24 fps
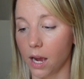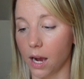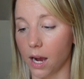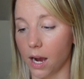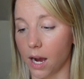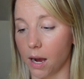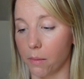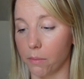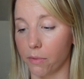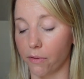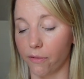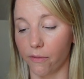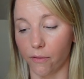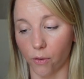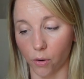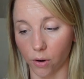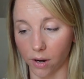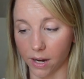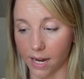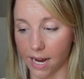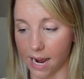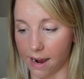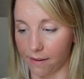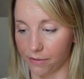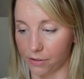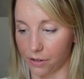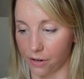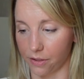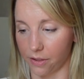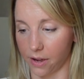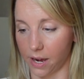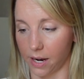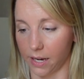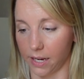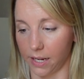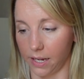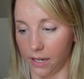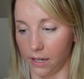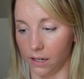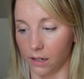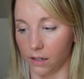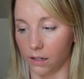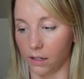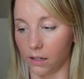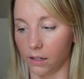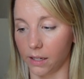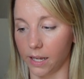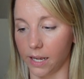um, for an afterthought
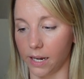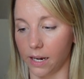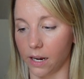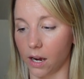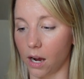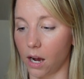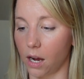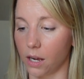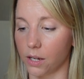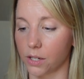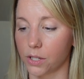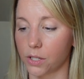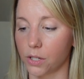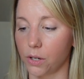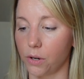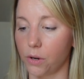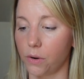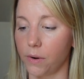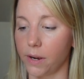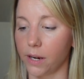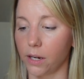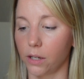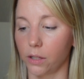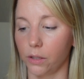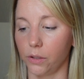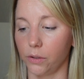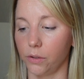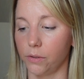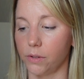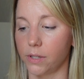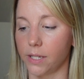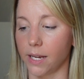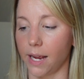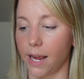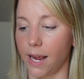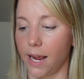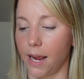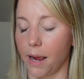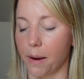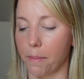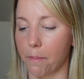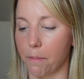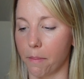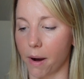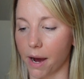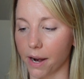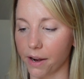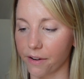heel and it also includes a
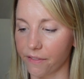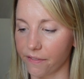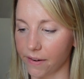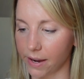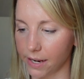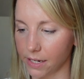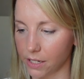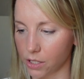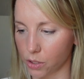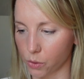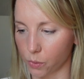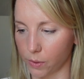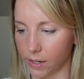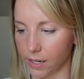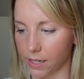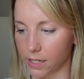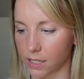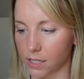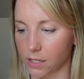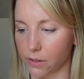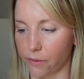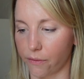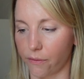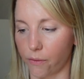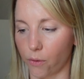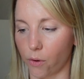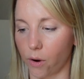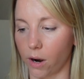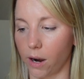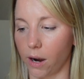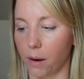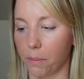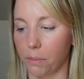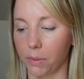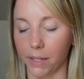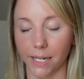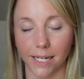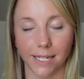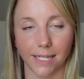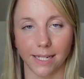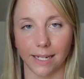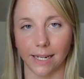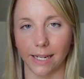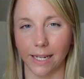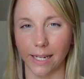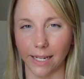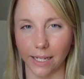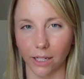modified twist for
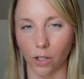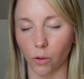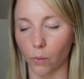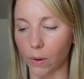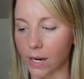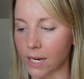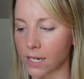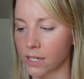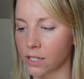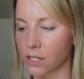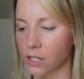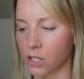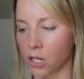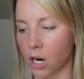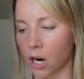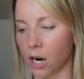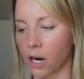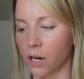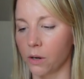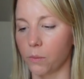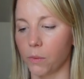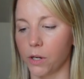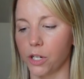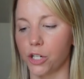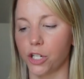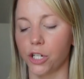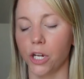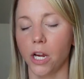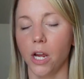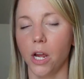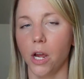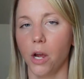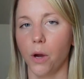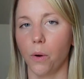placing heel waist yarn which